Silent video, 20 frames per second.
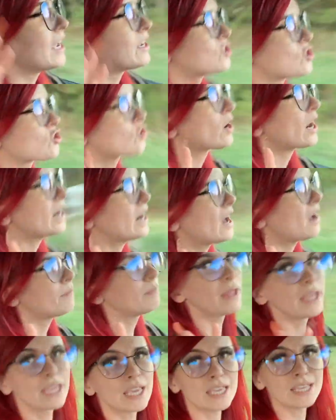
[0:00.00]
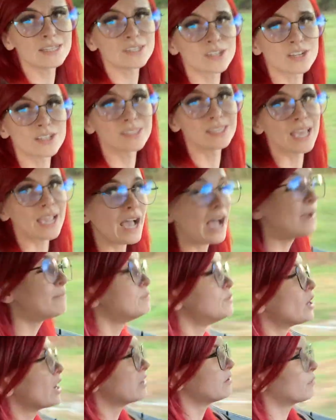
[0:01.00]
straight up. Like, he's just like,
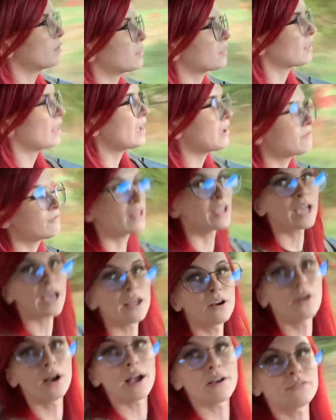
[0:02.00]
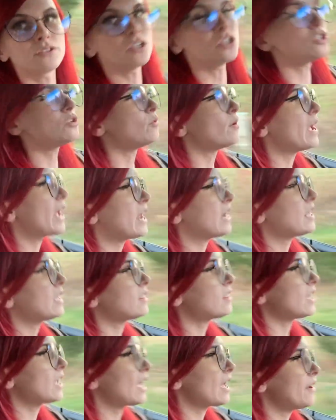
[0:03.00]
I'm done with life. Like, I don't have to do
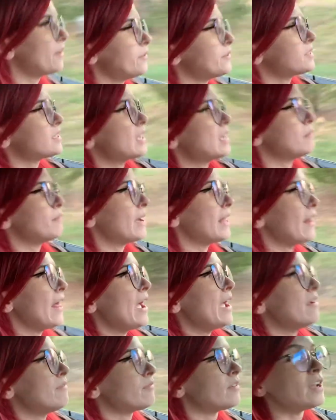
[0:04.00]
anything else in my life.